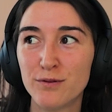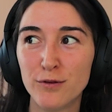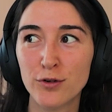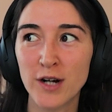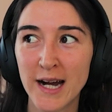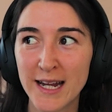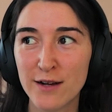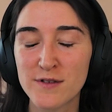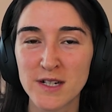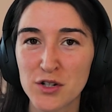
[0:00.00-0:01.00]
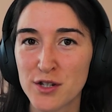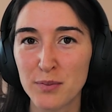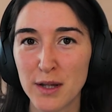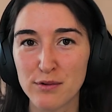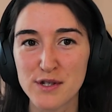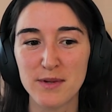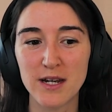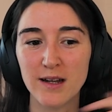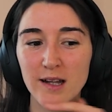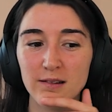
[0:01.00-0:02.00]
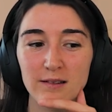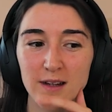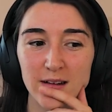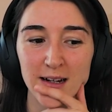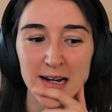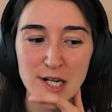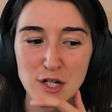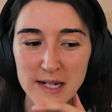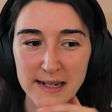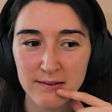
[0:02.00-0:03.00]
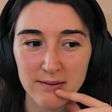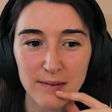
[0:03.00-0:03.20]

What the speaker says: variety of Dutch that people speak in the countryside.